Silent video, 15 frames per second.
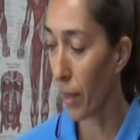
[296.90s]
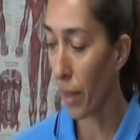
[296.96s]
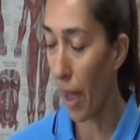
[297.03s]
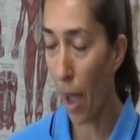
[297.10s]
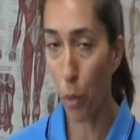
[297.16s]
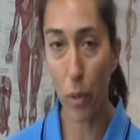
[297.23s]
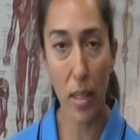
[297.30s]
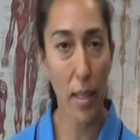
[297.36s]

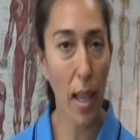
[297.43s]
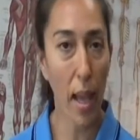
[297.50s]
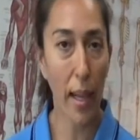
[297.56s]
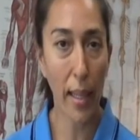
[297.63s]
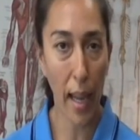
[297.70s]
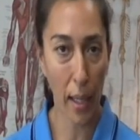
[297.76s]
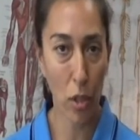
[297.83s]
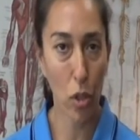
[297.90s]

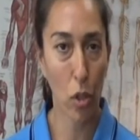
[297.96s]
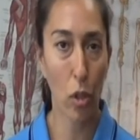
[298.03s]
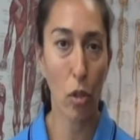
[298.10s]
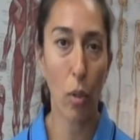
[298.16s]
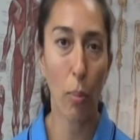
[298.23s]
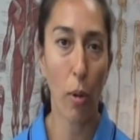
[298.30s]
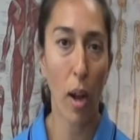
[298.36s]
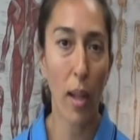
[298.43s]
outside
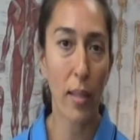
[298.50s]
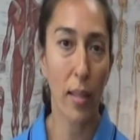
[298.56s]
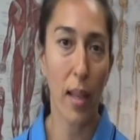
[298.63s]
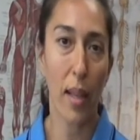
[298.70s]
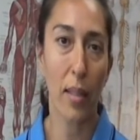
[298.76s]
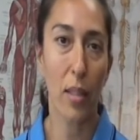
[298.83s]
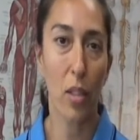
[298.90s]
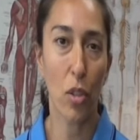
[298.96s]
external
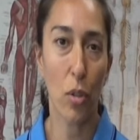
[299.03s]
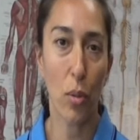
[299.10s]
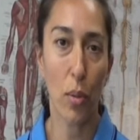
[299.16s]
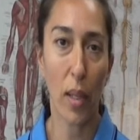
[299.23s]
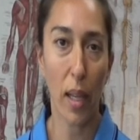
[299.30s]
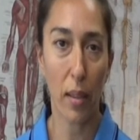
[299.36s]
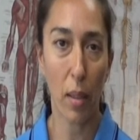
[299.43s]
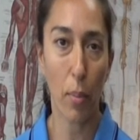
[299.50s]
process to
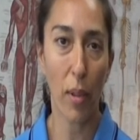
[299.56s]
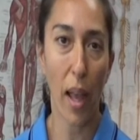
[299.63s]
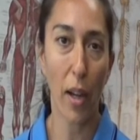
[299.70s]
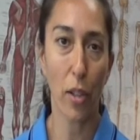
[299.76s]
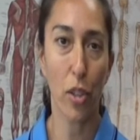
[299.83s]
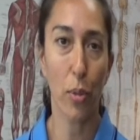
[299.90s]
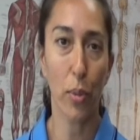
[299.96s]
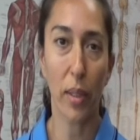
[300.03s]
get the
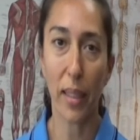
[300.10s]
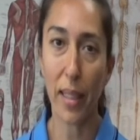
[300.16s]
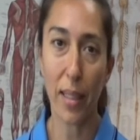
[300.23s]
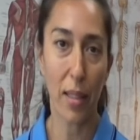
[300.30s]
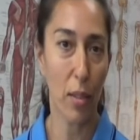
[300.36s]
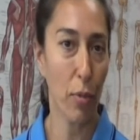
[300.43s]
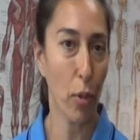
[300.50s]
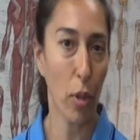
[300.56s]
bladder to
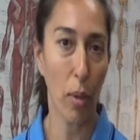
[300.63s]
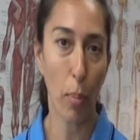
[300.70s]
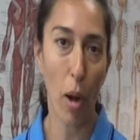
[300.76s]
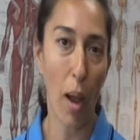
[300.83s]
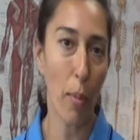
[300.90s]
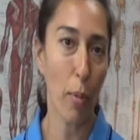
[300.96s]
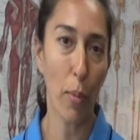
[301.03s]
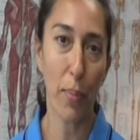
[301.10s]
release for a
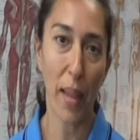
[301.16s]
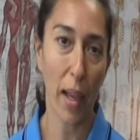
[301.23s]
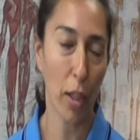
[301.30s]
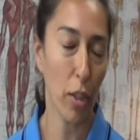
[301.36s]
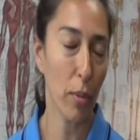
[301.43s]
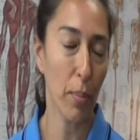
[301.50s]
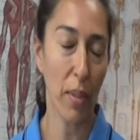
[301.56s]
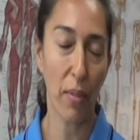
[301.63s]
problem that
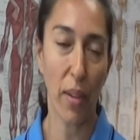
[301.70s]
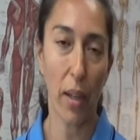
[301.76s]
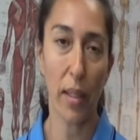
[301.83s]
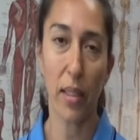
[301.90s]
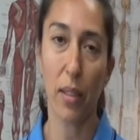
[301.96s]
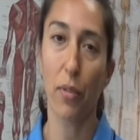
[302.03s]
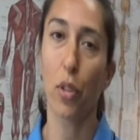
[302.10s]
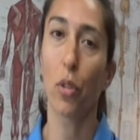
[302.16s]
could be very
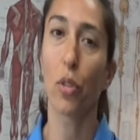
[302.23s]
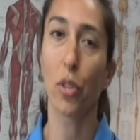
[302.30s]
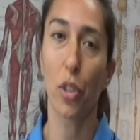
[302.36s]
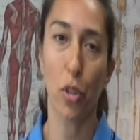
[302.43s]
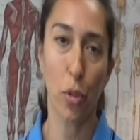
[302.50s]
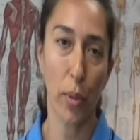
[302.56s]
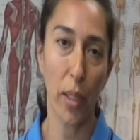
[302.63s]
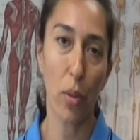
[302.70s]
difficult to
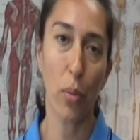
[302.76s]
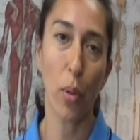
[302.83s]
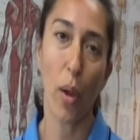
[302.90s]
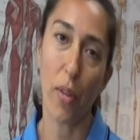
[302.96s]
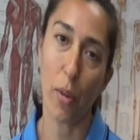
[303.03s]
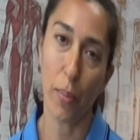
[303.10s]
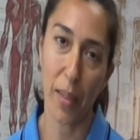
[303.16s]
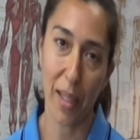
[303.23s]
treat through
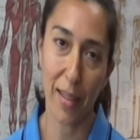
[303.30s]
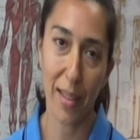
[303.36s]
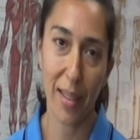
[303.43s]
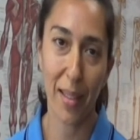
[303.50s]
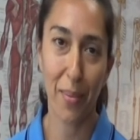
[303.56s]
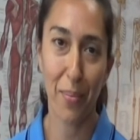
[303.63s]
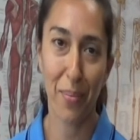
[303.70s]
other means.